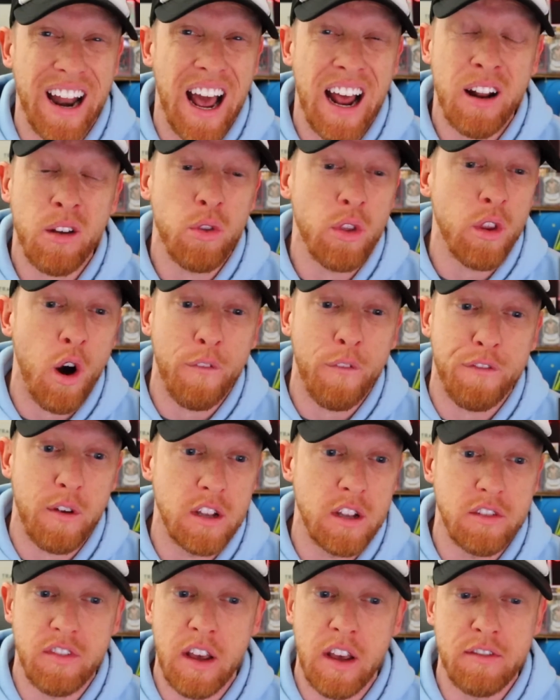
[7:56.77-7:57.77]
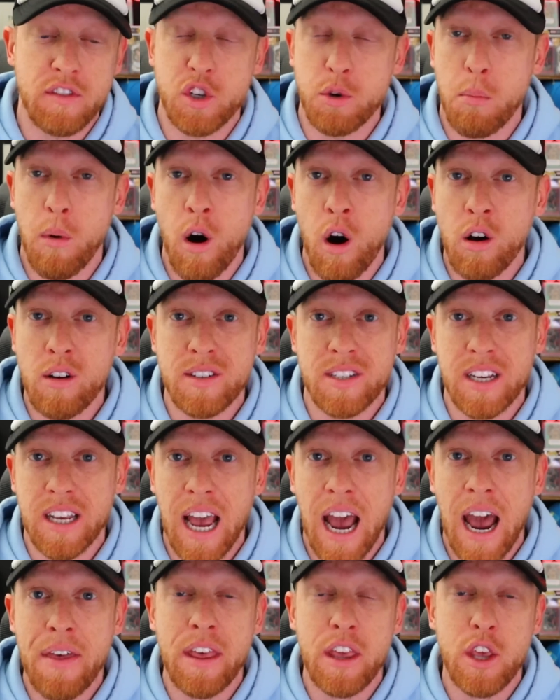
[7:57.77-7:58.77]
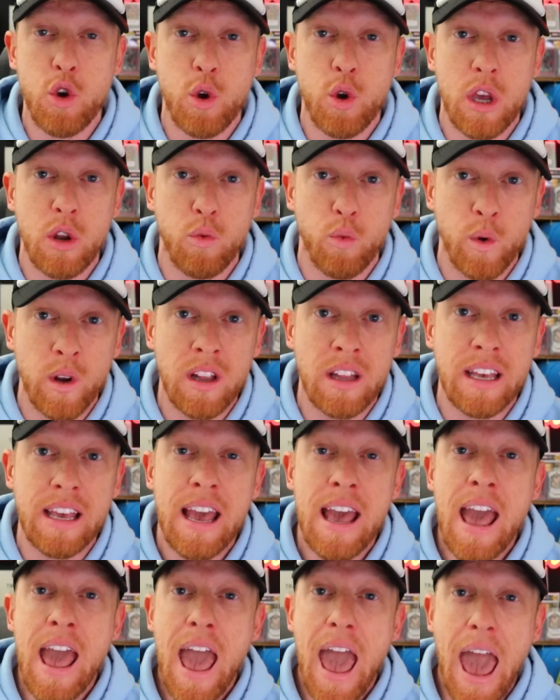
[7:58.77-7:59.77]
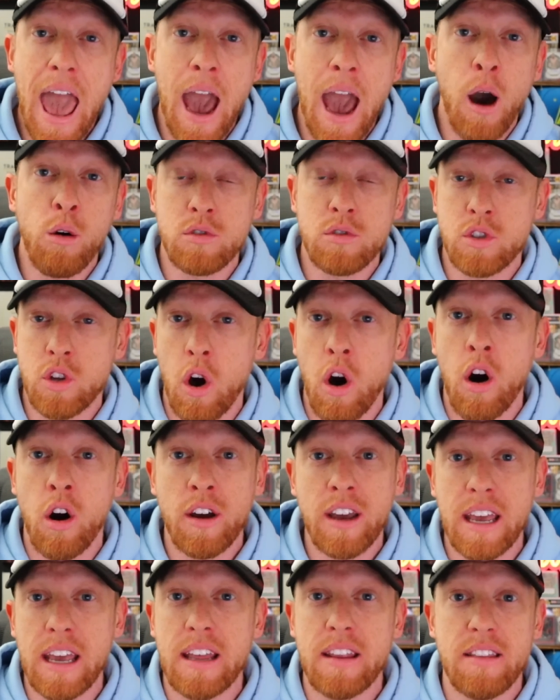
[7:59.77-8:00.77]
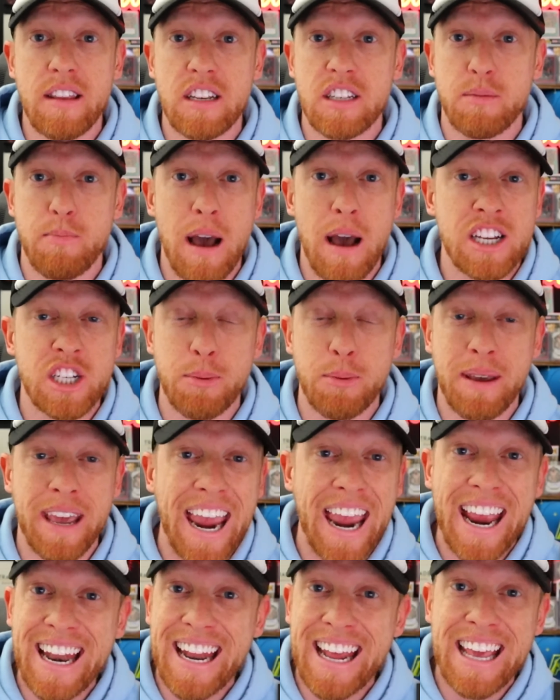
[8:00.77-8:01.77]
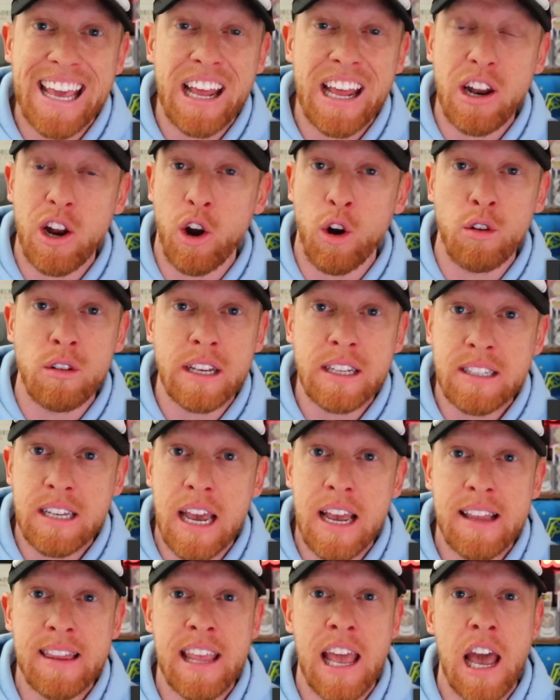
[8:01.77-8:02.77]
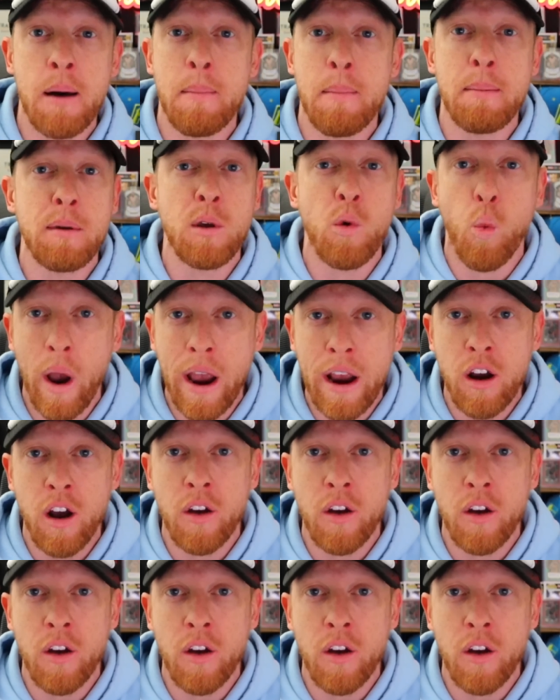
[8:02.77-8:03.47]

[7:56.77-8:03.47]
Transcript: I don't know if Jamal is a guy that you can really outdog in this matchup. Can he get an early takedown, maybe wear